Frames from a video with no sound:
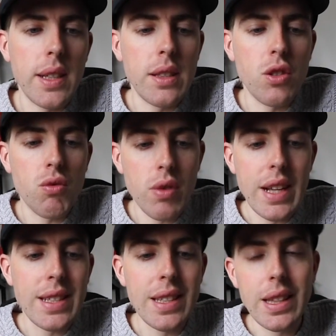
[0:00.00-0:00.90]
in the
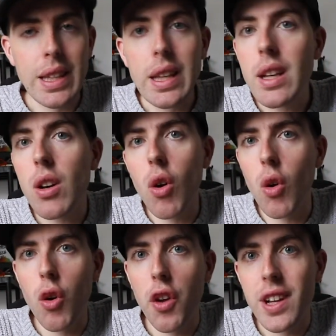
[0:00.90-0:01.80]
racing league
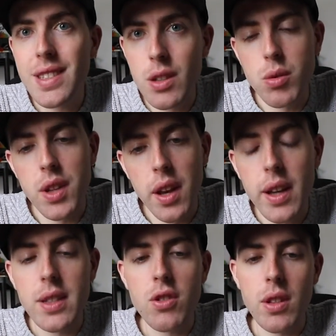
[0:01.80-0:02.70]
on a Tuesday
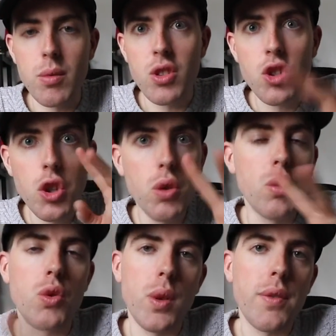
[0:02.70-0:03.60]
night. So there was two
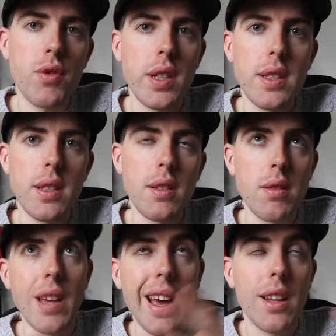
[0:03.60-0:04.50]
Zwift races
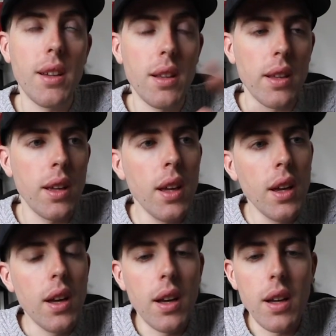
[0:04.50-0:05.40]
technically
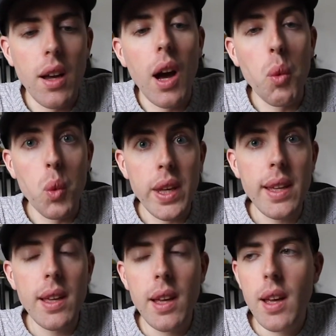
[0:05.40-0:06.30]
a
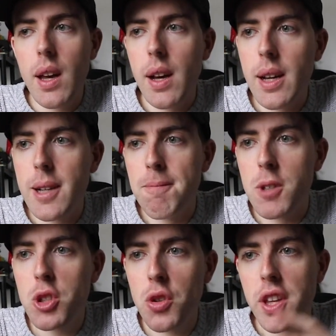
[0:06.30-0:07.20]
week.
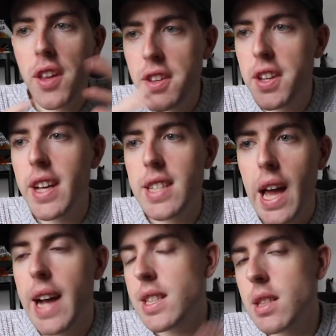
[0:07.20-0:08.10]
So the other days
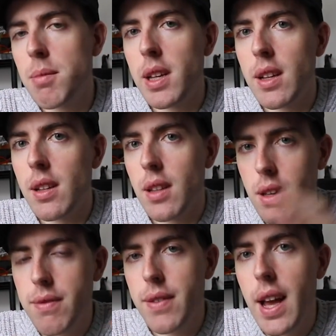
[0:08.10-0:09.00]
had to be
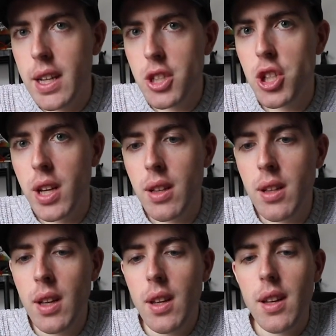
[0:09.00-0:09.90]
like fairly
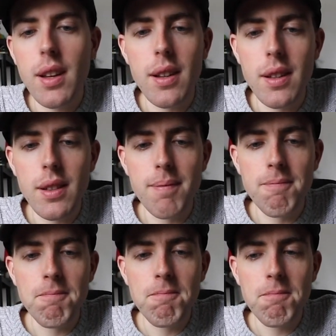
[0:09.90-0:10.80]
chill.
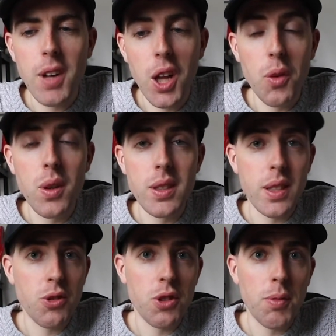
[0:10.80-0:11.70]

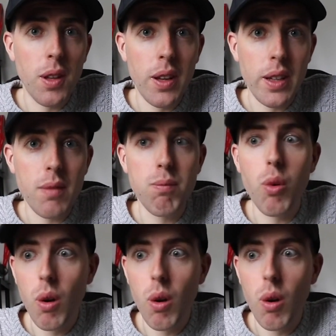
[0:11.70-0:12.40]
Otherwise I'd just be like,